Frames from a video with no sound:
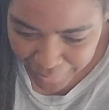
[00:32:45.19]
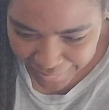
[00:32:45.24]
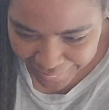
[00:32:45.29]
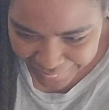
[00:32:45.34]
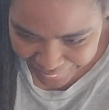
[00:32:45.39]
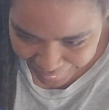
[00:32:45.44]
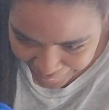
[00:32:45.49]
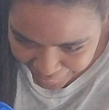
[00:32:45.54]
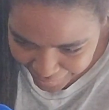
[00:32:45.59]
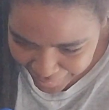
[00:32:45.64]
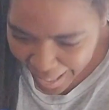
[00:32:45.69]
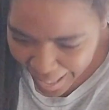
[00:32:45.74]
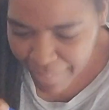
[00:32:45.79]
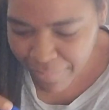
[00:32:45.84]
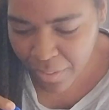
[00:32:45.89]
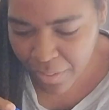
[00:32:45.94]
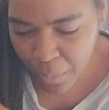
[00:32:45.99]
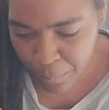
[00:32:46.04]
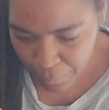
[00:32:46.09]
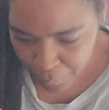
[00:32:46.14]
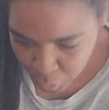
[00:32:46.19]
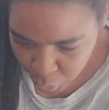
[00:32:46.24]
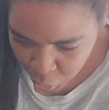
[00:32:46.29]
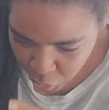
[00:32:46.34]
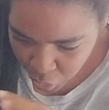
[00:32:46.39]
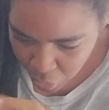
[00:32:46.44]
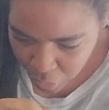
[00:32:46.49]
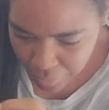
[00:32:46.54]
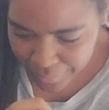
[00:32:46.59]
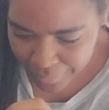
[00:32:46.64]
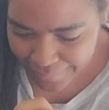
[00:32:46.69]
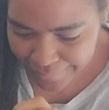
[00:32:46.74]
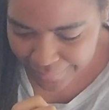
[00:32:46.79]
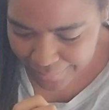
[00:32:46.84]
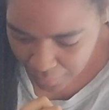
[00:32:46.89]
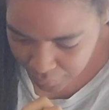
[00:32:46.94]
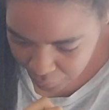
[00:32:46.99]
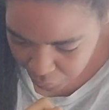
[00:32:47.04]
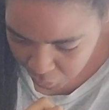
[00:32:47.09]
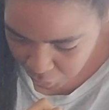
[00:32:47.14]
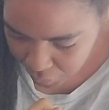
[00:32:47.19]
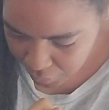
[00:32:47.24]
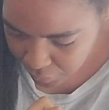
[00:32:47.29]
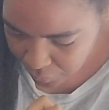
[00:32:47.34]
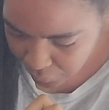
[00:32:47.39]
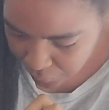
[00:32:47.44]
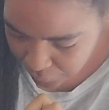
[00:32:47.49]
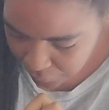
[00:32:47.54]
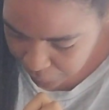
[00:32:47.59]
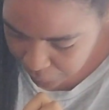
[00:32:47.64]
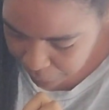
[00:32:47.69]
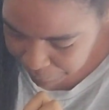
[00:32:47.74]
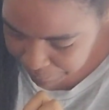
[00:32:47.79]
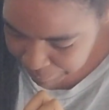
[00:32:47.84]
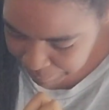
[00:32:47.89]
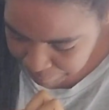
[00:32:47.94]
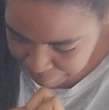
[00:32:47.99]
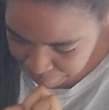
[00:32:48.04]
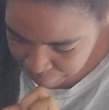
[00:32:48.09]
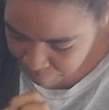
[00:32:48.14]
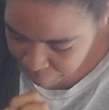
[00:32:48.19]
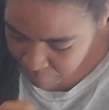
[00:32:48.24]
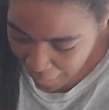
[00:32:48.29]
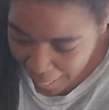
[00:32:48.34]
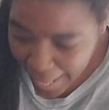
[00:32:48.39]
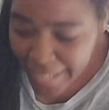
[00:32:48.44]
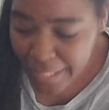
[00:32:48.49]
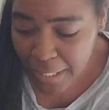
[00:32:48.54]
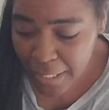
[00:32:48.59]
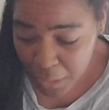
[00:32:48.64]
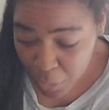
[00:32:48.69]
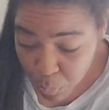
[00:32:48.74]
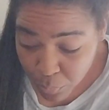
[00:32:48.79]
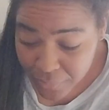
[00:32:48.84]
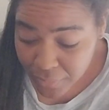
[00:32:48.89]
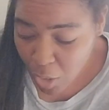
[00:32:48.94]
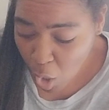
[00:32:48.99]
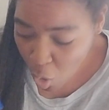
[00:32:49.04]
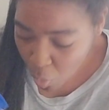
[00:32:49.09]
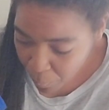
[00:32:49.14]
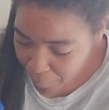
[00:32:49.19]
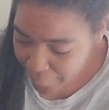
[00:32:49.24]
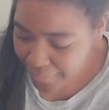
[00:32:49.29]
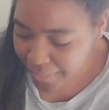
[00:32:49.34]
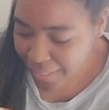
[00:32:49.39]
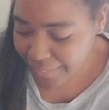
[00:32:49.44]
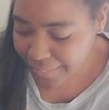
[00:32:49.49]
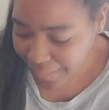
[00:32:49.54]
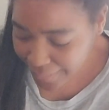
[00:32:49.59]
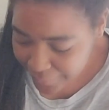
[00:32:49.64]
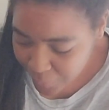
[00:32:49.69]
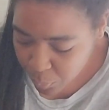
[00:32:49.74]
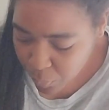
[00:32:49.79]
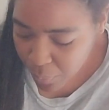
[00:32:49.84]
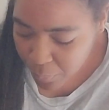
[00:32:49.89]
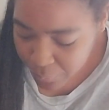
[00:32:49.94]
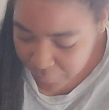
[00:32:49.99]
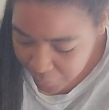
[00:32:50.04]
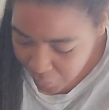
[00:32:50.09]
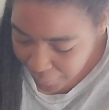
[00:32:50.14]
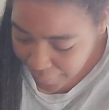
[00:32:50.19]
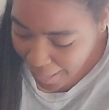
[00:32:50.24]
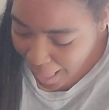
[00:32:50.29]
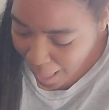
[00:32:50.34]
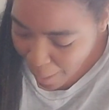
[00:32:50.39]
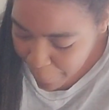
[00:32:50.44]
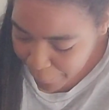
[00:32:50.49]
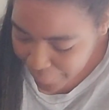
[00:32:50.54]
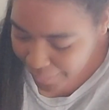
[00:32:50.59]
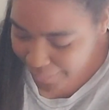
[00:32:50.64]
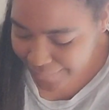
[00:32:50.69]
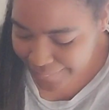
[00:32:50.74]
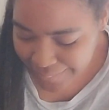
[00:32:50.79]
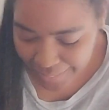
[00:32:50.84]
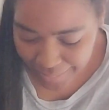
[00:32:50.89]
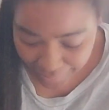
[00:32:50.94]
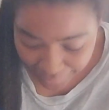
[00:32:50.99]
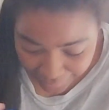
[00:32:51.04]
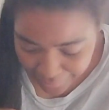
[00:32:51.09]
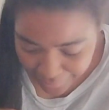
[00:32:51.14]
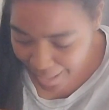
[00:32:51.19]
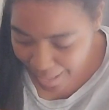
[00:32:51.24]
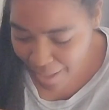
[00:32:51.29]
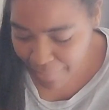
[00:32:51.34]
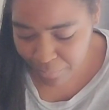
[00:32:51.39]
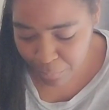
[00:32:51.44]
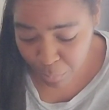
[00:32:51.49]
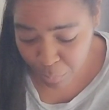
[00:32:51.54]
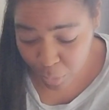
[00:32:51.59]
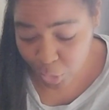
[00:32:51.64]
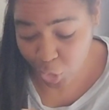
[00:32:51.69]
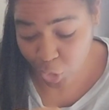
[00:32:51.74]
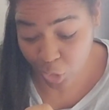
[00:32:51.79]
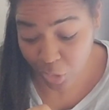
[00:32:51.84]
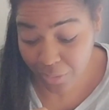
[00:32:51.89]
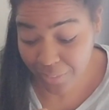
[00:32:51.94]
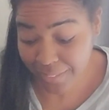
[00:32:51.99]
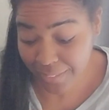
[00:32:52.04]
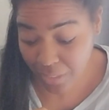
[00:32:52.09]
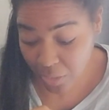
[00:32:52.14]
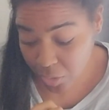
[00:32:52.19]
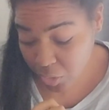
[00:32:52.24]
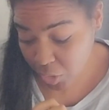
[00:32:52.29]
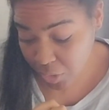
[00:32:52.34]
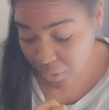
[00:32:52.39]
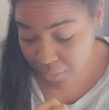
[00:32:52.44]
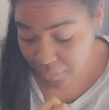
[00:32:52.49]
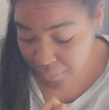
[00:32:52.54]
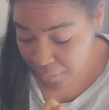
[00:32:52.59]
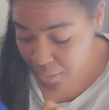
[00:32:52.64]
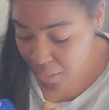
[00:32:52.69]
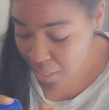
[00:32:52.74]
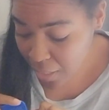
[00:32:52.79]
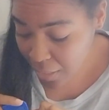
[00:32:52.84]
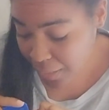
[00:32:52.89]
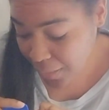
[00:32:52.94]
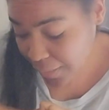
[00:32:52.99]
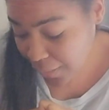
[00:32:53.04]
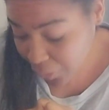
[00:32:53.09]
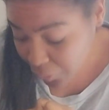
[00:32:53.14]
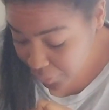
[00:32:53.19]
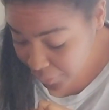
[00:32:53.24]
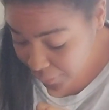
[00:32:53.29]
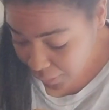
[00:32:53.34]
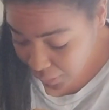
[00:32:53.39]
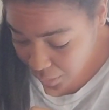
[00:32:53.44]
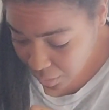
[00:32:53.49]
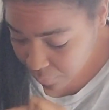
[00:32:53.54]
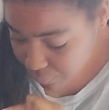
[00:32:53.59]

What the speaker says: I didn't have emotional intelligence. And he was hoping that that's what was going to happen because he didn't have emotional intelligence. Clearly.